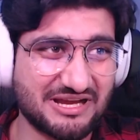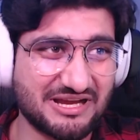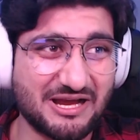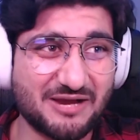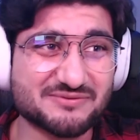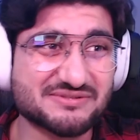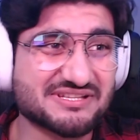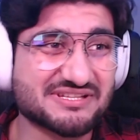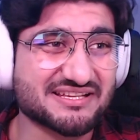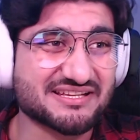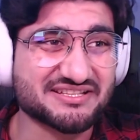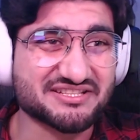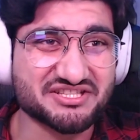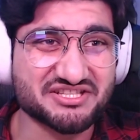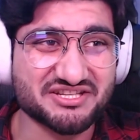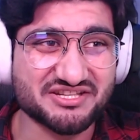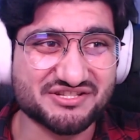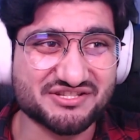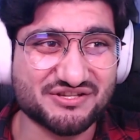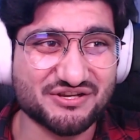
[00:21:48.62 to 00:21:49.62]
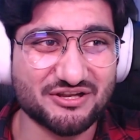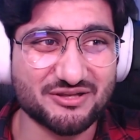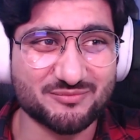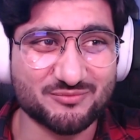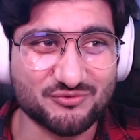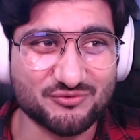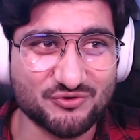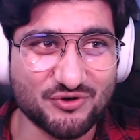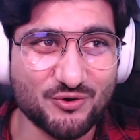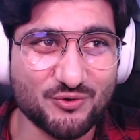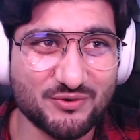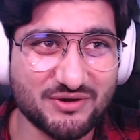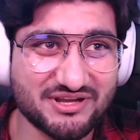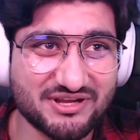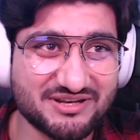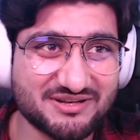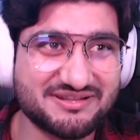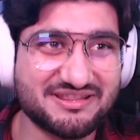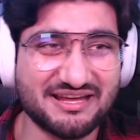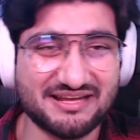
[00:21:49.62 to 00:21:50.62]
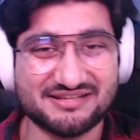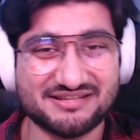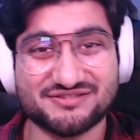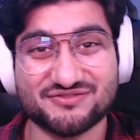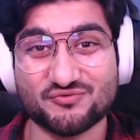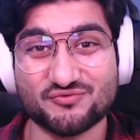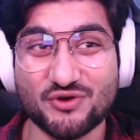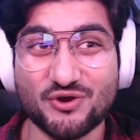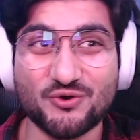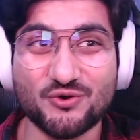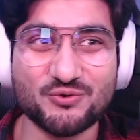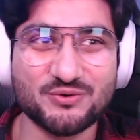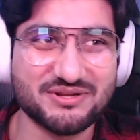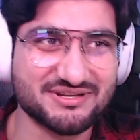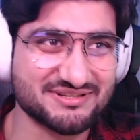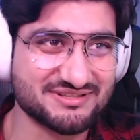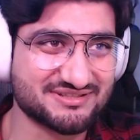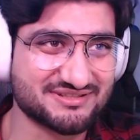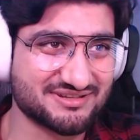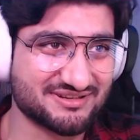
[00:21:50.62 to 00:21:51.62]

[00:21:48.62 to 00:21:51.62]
I was like, did she just call him Ronan? That's rodent.